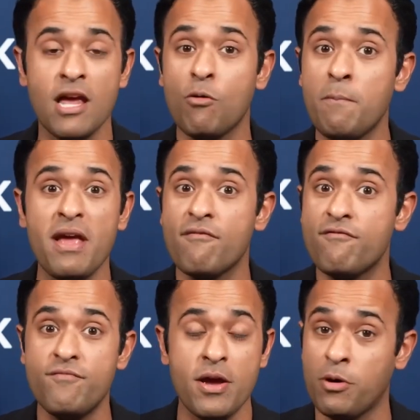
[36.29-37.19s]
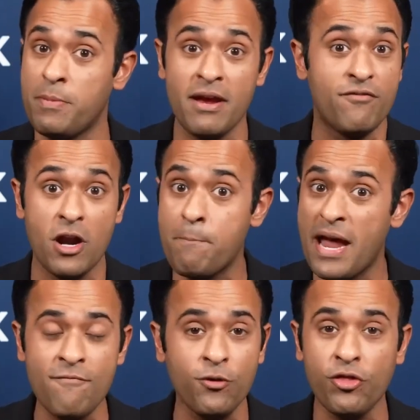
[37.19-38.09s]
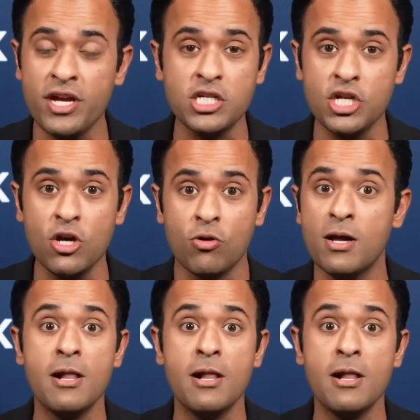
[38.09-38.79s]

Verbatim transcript: it would be a it would be a very painful thing to do.